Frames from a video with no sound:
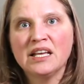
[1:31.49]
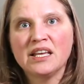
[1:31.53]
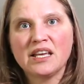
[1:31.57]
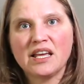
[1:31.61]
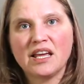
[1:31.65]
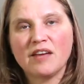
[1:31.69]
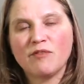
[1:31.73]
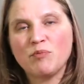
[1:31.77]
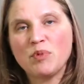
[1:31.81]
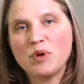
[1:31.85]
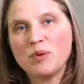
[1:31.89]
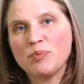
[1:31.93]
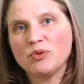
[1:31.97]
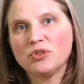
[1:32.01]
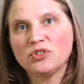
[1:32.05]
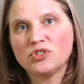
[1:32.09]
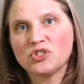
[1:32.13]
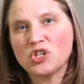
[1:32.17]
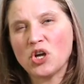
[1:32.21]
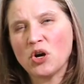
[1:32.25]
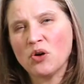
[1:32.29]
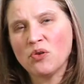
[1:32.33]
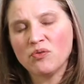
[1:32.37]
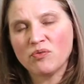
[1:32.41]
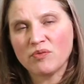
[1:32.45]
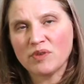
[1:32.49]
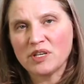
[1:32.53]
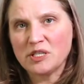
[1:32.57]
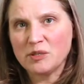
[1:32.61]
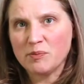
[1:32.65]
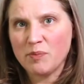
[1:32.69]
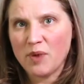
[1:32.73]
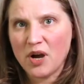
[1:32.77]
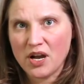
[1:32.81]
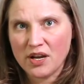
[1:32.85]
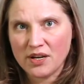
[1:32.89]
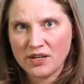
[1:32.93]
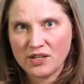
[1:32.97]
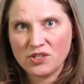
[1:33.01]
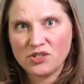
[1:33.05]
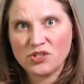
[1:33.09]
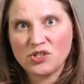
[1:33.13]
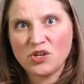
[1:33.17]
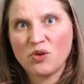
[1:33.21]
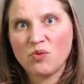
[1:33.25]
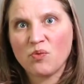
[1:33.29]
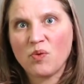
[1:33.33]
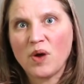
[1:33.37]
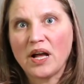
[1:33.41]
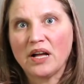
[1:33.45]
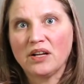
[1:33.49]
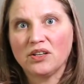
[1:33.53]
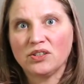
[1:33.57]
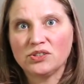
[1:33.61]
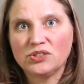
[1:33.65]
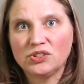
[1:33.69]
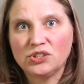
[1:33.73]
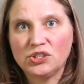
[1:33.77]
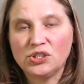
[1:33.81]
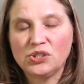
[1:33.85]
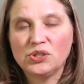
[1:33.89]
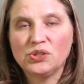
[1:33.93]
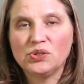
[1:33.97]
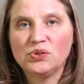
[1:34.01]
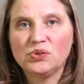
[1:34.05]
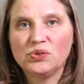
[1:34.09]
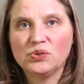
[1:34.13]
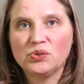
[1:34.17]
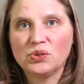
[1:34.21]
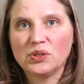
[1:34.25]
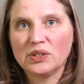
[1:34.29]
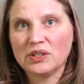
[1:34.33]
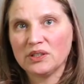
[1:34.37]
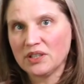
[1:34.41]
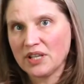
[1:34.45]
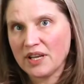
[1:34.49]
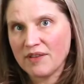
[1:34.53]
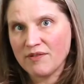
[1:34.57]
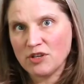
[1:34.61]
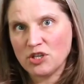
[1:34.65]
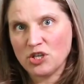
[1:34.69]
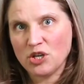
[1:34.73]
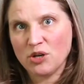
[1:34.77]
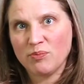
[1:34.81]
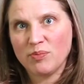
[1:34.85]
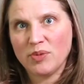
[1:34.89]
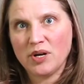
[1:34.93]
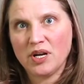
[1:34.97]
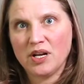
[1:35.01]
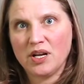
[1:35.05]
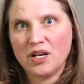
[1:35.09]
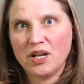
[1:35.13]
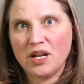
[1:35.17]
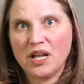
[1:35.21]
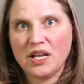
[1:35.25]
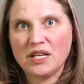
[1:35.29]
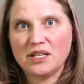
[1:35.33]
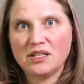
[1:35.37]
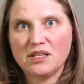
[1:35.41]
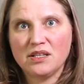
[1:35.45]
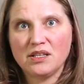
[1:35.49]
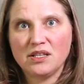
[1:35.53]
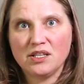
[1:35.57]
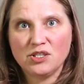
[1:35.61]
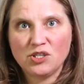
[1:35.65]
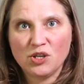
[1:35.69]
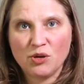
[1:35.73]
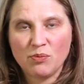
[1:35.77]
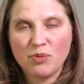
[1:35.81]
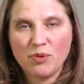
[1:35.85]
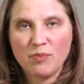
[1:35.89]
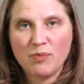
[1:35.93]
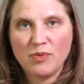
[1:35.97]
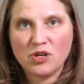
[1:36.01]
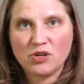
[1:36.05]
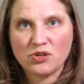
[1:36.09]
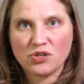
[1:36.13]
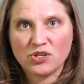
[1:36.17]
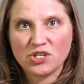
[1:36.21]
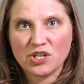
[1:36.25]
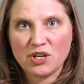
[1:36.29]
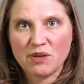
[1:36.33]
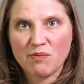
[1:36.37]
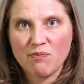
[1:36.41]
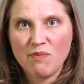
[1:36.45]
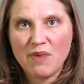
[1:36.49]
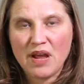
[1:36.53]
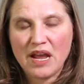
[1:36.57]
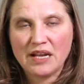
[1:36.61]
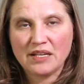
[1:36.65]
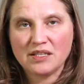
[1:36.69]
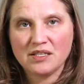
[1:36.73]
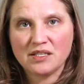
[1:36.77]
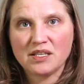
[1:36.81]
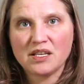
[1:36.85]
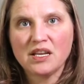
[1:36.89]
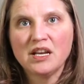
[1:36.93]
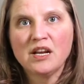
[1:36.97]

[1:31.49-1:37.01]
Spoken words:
If people don't respond so well to levodopa and the dopaminergic meds,